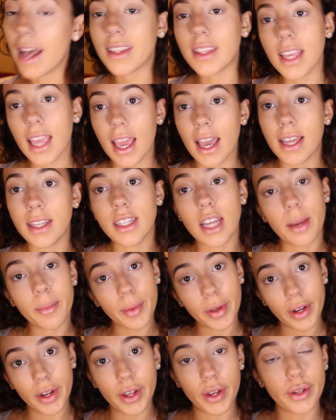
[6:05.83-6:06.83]
At the end, I'm
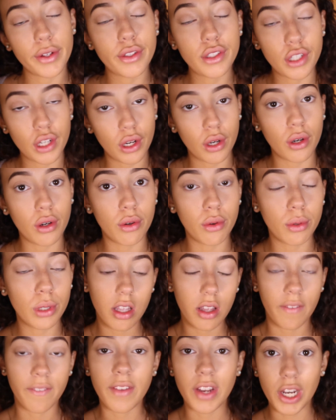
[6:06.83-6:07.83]
gonna show
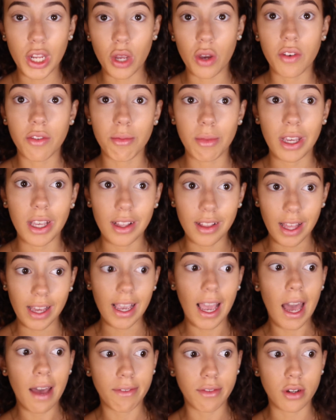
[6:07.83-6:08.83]
a video of me
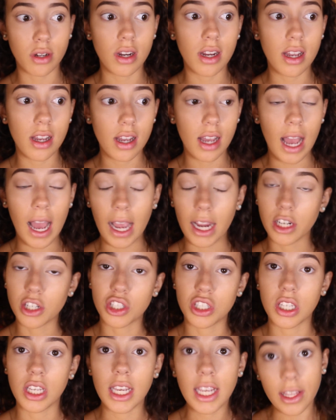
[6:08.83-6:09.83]
like after
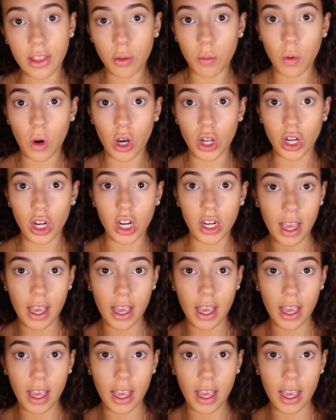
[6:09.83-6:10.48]
actually in the water